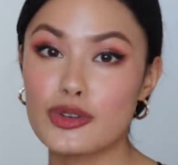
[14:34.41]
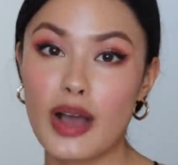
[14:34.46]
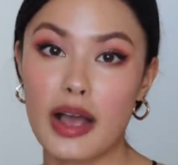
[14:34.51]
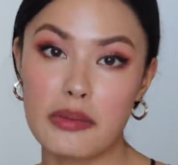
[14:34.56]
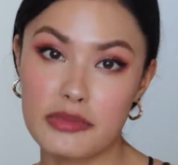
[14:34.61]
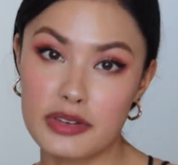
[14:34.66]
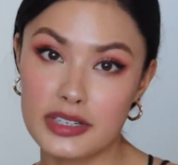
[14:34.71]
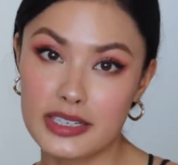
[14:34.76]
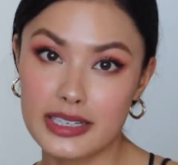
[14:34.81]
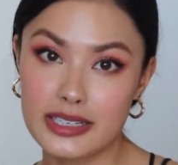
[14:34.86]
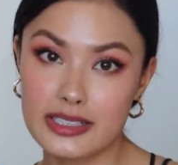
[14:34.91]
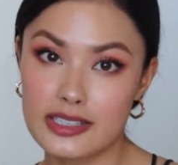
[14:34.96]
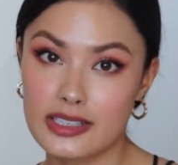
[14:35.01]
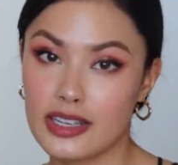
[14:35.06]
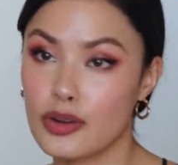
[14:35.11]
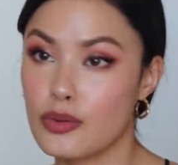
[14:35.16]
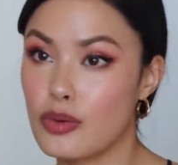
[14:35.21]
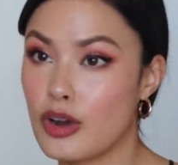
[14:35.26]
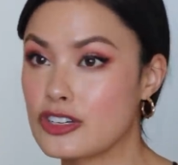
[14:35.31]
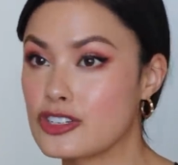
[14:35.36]
I'm really into
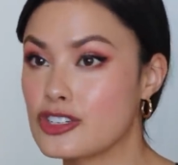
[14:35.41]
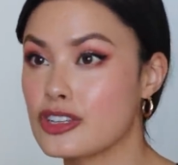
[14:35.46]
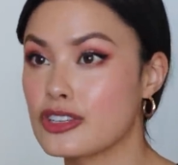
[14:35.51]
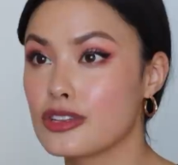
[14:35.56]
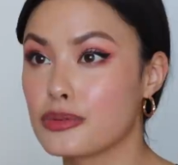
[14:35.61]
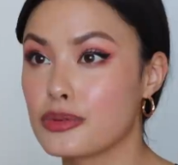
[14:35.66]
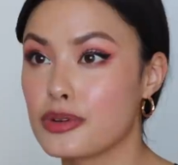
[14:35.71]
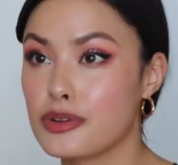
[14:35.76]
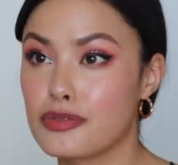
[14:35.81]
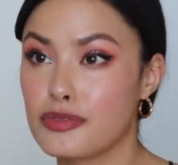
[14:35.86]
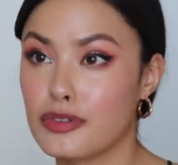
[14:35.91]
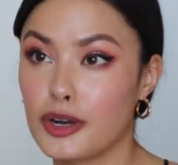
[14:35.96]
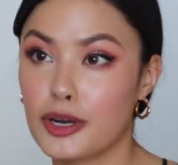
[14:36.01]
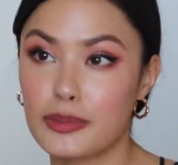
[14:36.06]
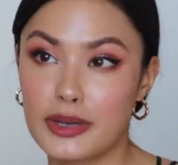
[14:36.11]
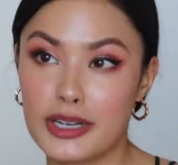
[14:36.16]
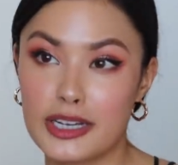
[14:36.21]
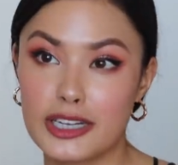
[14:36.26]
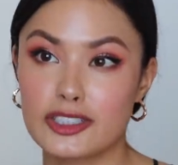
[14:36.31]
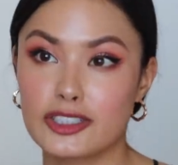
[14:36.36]
like watching the
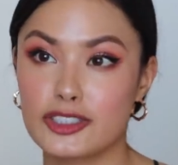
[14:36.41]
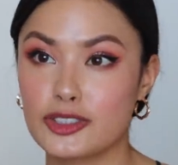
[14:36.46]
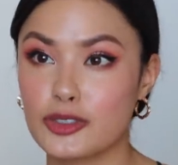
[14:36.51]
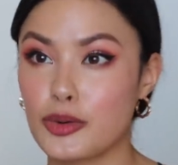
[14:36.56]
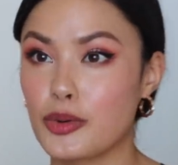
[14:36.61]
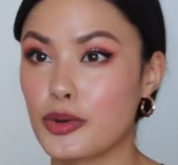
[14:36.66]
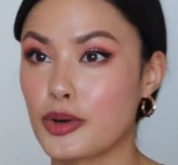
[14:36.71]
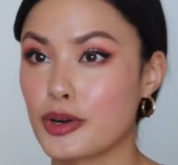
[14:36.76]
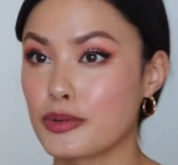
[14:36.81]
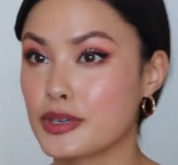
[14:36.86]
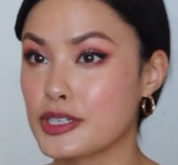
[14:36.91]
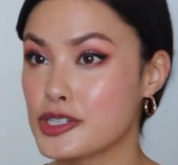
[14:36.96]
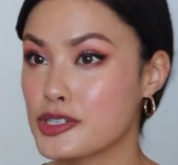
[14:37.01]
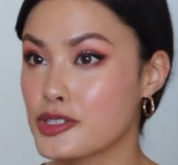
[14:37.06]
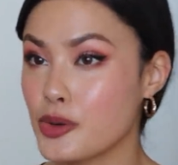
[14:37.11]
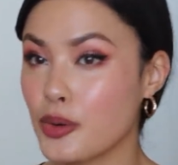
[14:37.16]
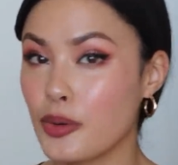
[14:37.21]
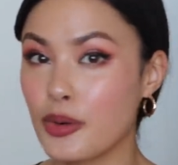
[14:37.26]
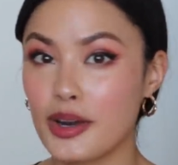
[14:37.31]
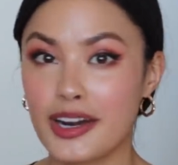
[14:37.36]
refurbish or
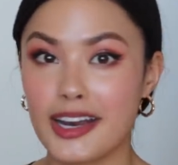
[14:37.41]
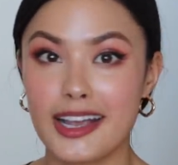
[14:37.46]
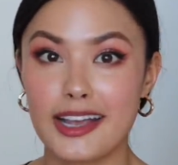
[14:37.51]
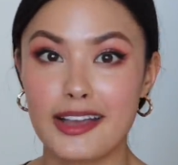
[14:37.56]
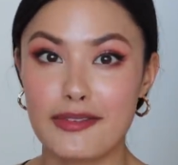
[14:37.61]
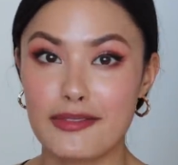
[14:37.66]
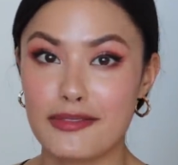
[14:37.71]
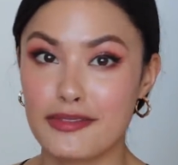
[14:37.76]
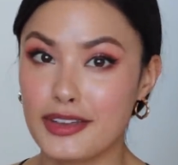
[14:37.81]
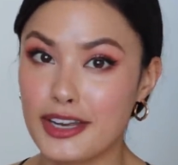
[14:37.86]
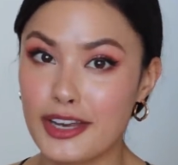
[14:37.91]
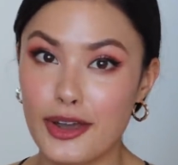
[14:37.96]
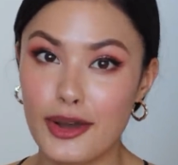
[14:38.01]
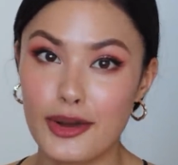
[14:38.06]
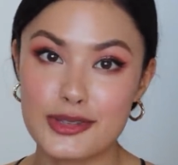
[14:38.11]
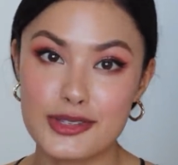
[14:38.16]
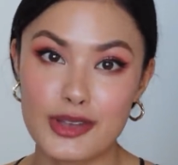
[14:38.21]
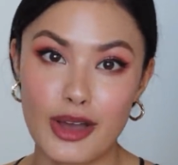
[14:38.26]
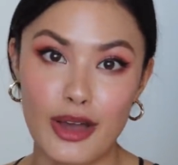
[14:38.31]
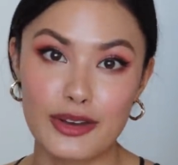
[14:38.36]
restoring
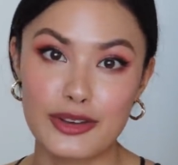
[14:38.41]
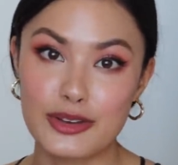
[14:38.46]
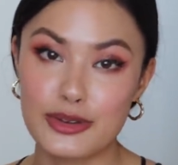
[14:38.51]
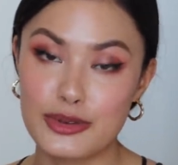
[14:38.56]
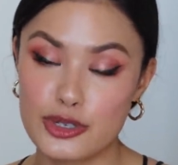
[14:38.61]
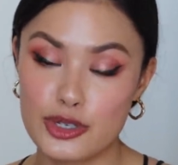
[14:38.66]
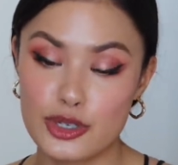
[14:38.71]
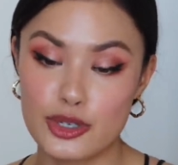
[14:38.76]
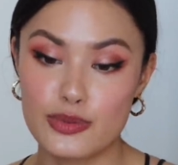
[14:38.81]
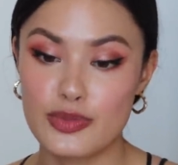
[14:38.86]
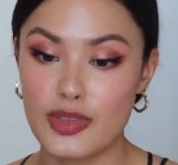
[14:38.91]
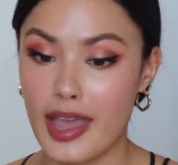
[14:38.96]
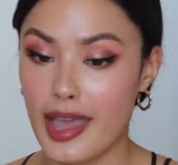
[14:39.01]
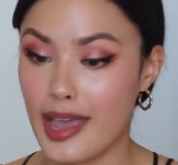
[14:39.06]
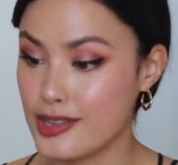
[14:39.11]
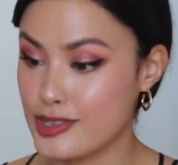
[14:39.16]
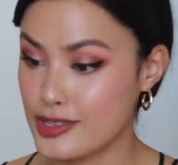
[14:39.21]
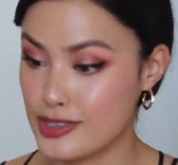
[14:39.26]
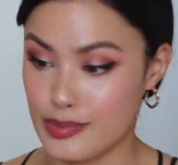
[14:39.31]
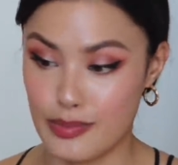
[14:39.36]
videos on YouTube, the
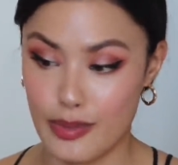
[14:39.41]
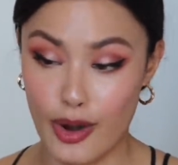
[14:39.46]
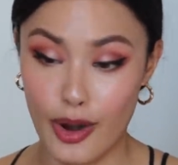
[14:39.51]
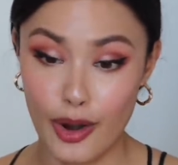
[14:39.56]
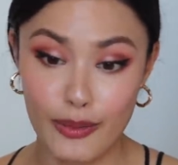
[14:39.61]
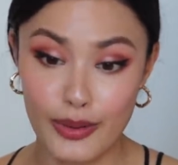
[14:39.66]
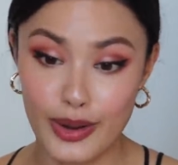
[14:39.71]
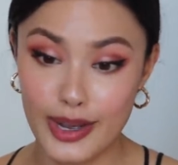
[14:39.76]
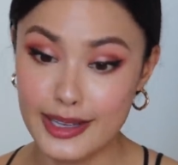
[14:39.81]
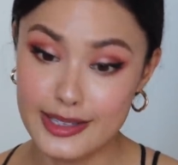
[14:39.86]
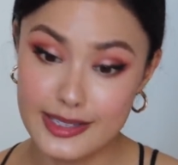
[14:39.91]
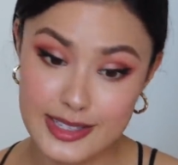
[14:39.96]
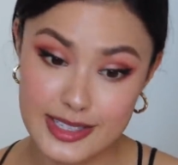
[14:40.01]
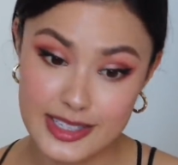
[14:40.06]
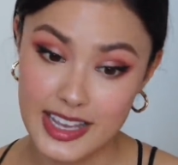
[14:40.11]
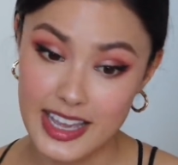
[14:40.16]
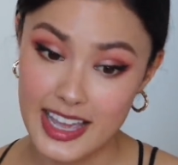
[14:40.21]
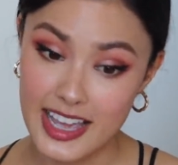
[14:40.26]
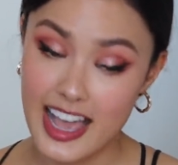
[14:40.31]
ASMR ones.